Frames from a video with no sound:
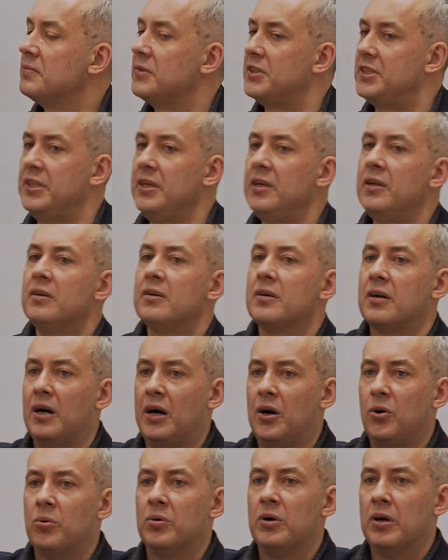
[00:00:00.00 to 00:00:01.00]
See
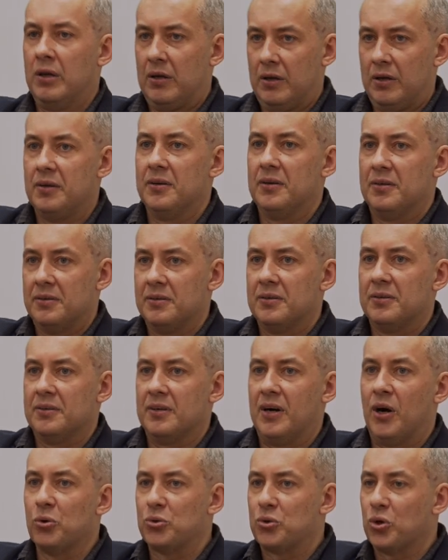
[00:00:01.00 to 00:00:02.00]
how
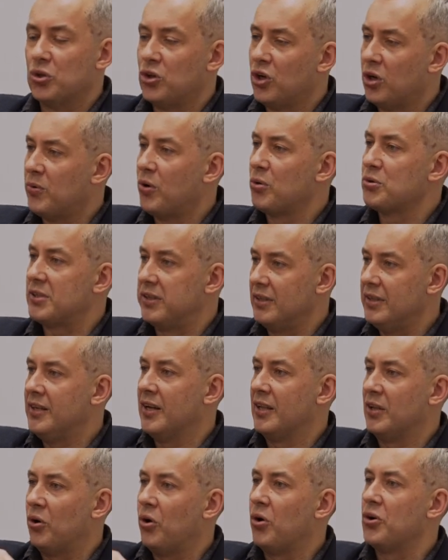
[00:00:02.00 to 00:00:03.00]
autonomous
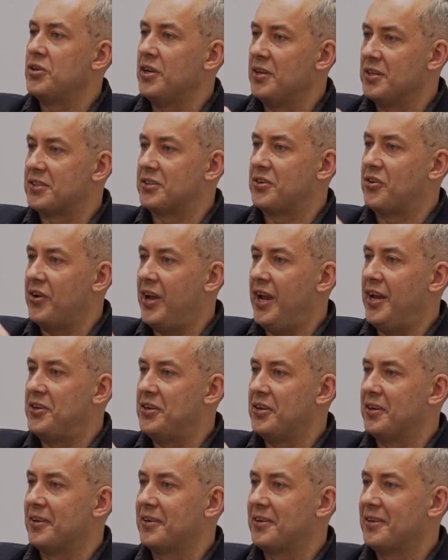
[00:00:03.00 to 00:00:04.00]
legal order is
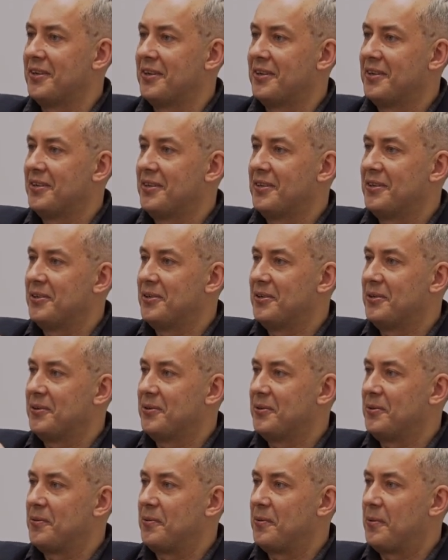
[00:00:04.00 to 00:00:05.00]
creating
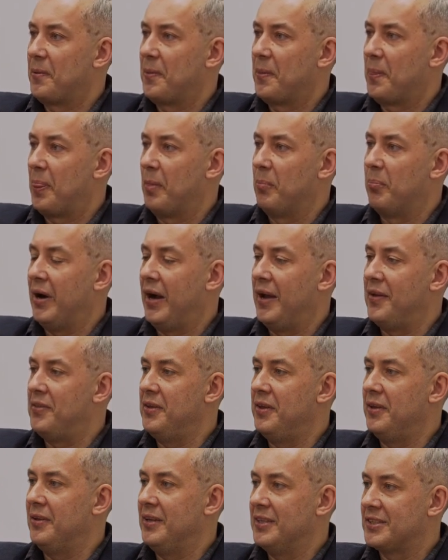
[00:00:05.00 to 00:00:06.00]
by
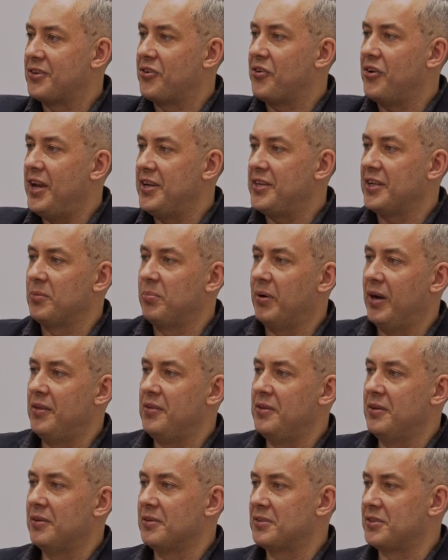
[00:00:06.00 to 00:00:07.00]
the, is created by
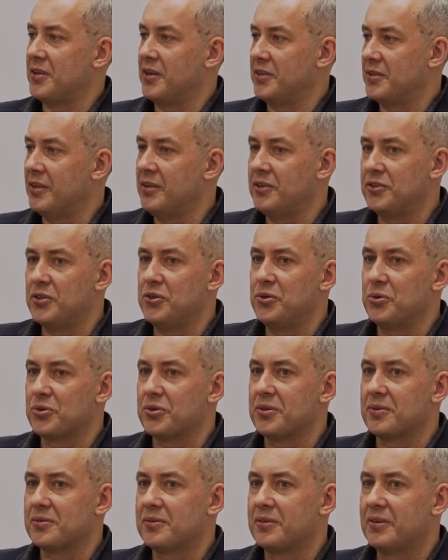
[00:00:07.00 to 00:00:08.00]
the certain
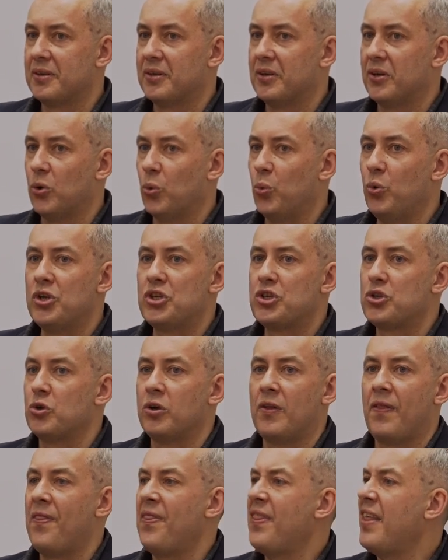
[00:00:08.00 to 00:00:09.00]
institutions, which
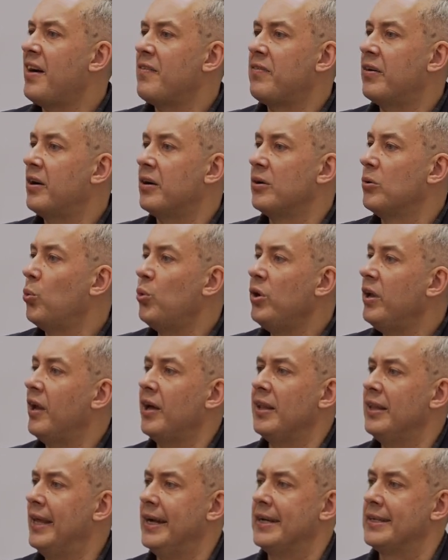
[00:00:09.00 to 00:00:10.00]
never we
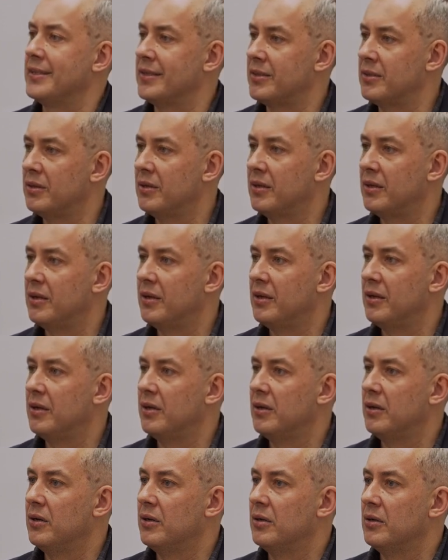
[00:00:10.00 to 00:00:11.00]
elected.
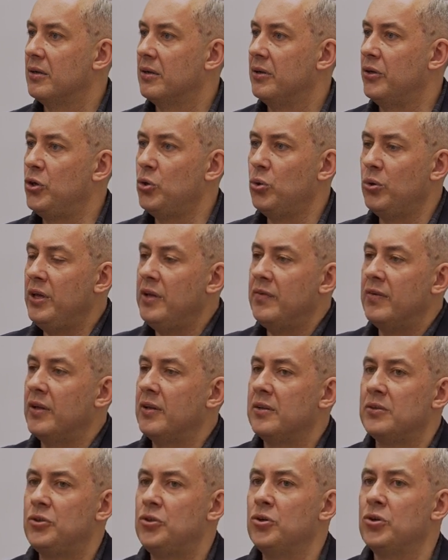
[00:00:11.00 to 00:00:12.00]
You
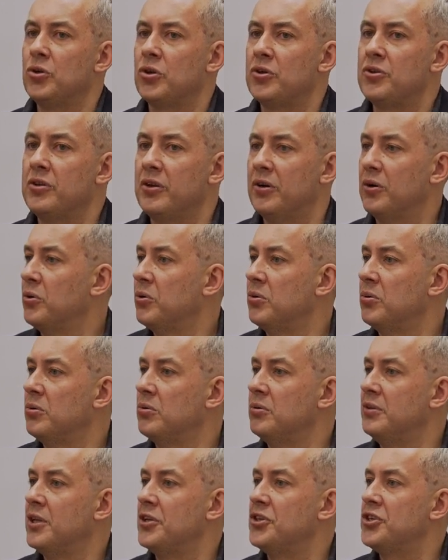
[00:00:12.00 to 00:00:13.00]
even do not
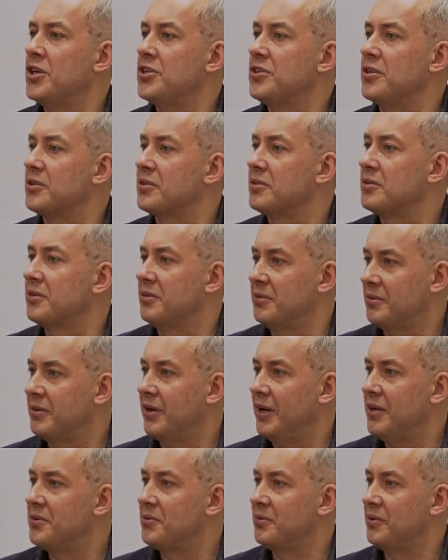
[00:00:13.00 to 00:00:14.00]
know the judges, uh,
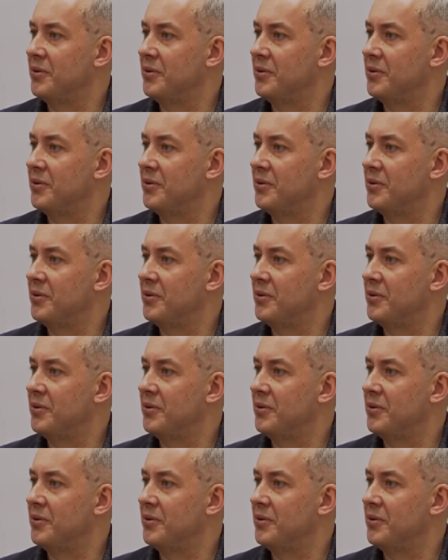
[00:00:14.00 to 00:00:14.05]
right?